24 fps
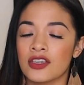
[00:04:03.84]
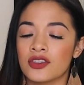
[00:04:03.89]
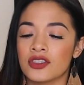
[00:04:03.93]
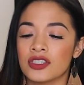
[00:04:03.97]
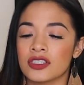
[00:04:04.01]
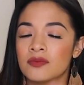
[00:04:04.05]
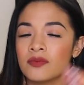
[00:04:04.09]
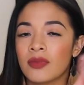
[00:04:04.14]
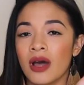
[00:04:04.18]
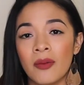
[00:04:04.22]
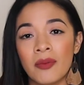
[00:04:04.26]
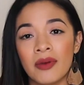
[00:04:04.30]
you
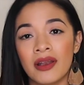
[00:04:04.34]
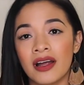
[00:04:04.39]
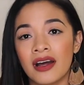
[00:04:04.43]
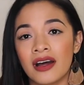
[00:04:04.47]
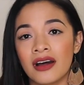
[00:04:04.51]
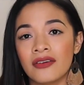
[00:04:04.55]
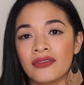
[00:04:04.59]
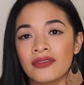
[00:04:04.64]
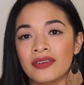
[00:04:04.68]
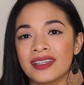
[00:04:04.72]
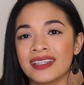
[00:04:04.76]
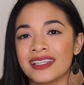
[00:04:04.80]
just pop it
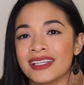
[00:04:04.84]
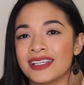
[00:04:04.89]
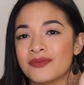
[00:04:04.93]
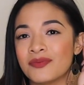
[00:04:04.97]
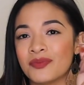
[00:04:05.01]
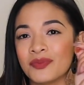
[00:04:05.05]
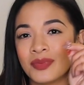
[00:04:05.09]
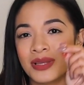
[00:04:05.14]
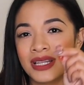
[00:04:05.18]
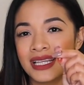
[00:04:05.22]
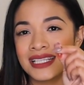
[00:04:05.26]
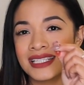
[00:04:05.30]
off and then
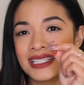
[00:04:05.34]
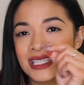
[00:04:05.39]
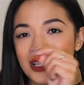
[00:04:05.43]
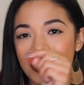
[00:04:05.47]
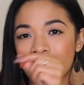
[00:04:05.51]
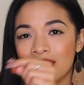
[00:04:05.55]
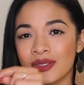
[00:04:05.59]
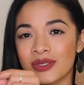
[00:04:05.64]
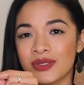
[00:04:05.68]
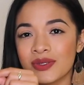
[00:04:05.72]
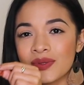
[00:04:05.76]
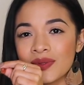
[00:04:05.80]
place it
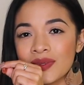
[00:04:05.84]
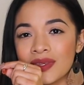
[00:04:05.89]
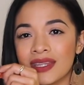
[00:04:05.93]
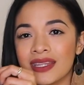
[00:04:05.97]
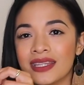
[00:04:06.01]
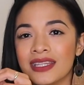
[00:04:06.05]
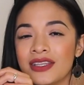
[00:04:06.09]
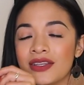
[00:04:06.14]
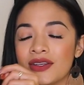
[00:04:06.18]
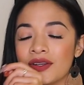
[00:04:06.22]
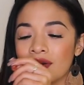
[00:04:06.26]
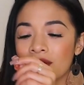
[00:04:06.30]
onto
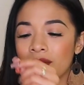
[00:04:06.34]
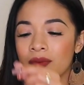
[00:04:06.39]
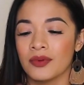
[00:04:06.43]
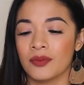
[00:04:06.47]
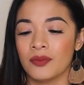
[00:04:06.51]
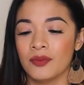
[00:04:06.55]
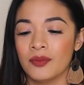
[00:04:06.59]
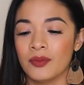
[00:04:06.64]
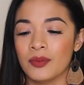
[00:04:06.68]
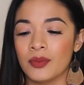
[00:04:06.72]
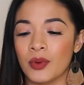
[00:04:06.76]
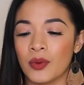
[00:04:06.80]
your
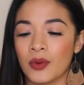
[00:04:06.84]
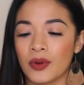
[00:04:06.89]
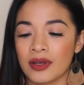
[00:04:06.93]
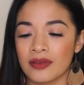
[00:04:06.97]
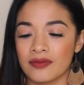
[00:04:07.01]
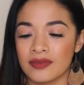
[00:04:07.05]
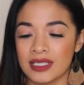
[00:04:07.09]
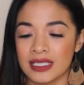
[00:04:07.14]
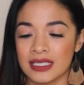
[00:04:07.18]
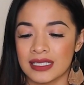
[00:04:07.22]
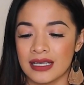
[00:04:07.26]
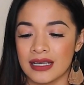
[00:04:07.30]
board
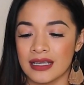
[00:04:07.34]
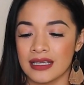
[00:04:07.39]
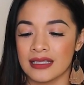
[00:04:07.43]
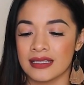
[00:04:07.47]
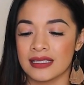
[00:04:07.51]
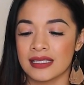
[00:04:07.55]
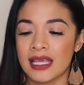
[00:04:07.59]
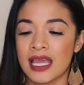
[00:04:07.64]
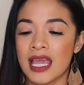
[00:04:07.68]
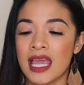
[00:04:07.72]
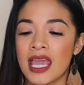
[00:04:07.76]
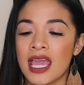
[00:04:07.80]
of
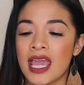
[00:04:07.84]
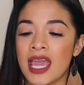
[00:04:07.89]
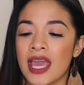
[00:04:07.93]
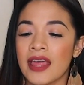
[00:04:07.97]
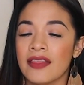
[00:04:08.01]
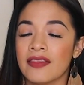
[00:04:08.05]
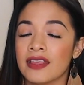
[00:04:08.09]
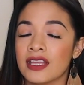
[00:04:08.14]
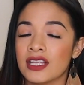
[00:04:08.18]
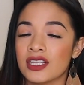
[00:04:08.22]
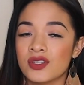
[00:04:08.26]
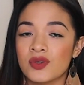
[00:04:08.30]
designs.
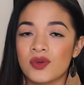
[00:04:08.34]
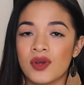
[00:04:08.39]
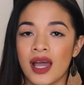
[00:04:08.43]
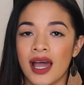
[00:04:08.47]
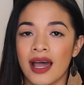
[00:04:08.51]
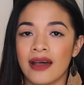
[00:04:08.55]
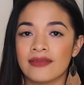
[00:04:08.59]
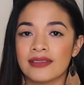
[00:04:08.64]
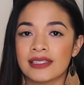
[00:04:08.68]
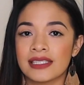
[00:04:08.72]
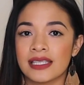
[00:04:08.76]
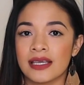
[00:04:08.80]
They do
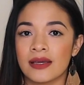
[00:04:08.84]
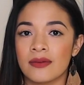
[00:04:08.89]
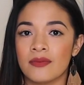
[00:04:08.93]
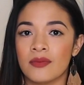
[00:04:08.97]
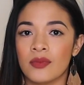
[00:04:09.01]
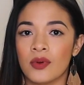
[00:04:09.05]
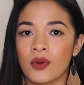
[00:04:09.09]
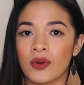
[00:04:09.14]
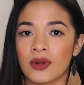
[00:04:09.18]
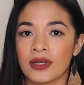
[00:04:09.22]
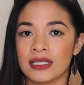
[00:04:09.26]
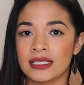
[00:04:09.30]
have some
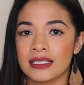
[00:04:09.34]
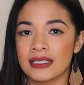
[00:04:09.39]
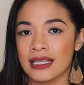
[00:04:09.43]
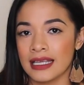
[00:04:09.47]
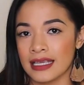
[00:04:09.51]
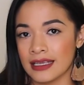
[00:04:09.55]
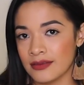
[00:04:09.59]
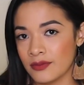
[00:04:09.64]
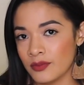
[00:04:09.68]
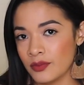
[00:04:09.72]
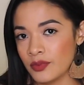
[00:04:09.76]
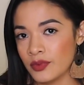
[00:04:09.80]
board,
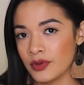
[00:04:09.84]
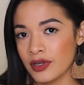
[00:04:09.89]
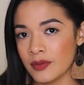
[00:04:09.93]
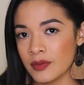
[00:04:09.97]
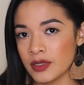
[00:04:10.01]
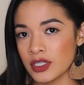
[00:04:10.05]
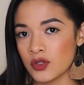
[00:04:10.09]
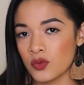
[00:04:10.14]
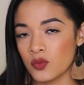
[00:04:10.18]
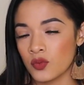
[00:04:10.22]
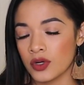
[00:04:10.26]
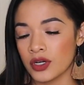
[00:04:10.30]
like pretty
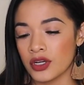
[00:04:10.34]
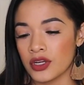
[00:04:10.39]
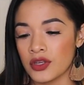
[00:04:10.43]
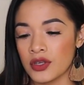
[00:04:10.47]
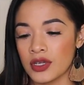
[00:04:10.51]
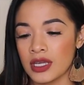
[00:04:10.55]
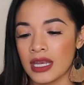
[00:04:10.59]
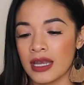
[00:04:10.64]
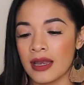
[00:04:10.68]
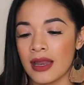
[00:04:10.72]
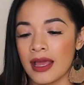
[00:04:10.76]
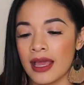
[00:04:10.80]
much where you
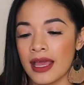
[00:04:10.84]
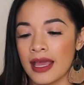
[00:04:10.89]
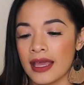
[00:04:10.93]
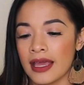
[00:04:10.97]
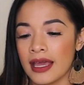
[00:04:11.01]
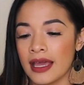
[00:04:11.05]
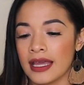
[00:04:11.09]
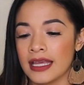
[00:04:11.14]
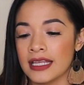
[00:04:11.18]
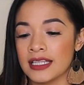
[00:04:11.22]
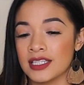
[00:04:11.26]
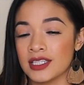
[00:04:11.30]
can
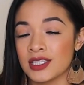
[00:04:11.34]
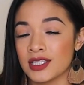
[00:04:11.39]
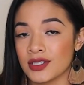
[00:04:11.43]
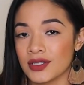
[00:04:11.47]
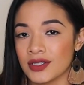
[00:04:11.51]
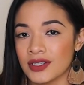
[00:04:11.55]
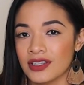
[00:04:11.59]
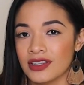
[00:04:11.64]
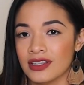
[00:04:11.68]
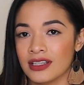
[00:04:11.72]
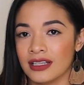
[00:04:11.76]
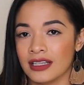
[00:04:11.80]

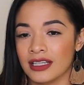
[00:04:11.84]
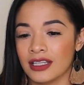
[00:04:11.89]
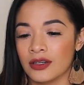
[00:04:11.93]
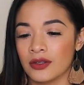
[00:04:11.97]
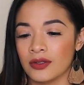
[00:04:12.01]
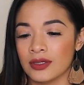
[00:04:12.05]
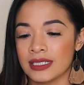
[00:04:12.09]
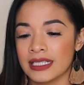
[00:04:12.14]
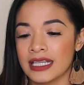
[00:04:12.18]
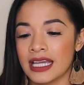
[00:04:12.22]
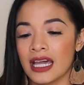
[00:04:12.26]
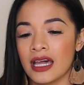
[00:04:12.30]
insert the
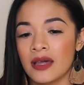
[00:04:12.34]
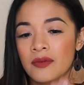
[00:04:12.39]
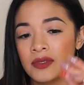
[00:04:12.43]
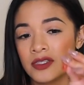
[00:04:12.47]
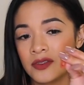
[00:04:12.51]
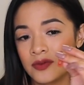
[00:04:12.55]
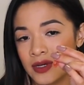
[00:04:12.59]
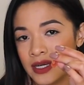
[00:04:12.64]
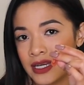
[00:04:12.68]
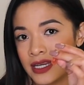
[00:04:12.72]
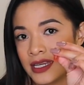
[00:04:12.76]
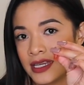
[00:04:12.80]
little
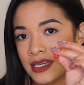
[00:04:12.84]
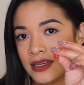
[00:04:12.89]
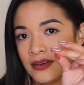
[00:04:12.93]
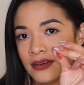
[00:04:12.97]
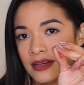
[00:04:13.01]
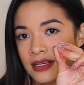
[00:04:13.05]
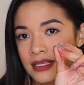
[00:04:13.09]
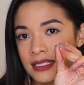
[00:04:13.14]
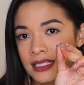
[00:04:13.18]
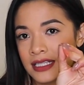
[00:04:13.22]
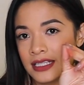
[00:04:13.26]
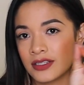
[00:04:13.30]
tabs right here,
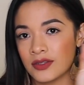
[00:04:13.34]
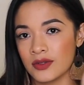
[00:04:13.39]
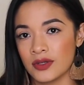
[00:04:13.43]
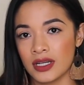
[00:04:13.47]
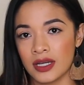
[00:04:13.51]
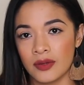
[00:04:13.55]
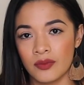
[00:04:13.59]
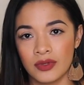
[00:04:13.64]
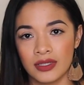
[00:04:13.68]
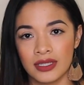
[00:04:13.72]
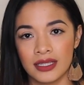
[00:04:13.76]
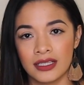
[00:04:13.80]
because they do
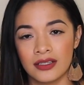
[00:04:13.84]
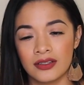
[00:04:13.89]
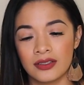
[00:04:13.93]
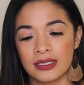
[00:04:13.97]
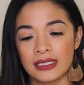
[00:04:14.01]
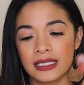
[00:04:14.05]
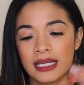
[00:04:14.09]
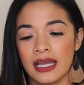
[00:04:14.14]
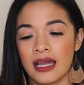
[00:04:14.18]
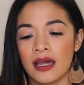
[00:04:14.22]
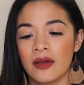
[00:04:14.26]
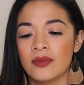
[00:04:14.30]
come with little
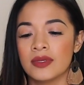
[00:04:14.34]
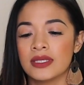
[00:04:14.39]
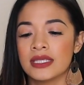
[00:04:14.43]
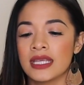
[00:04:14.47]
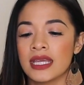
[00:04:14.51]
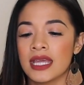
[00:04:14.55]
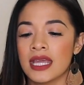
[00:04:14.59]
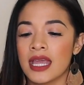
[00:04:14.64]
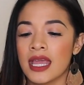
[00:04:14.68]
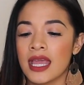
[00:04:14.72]
tabs.